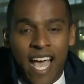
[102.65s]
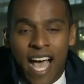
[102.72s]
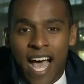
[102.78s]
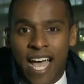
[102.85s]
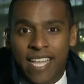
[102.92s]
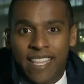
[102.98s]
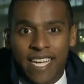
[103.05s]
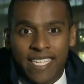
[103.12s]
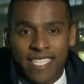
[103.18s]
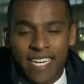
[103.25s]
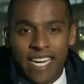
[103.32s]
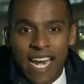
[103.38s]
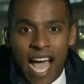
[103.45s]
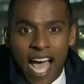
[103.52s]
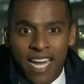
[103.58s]
uh, they did
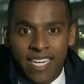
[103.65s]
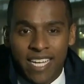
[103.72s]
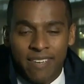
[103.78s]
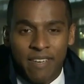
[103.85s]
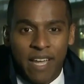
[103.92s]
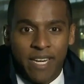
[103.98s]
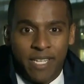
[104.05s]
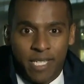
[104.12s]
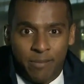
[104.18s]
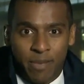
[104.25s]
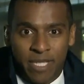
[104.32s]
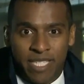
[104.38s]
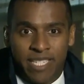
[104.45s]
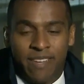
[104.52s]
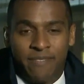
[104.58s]
not give any
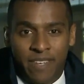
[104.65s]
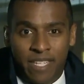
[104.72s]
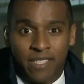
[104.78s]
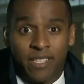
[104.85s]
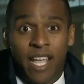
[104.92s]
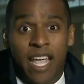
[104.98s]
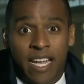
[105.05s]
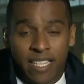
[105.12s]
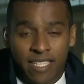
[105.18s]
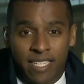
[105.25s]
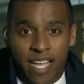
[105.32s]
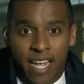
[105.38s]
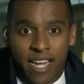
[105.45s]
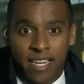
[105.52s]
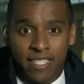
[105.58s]
specific lengths.
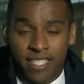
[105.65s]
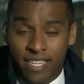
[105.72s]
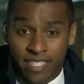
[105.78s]
They, since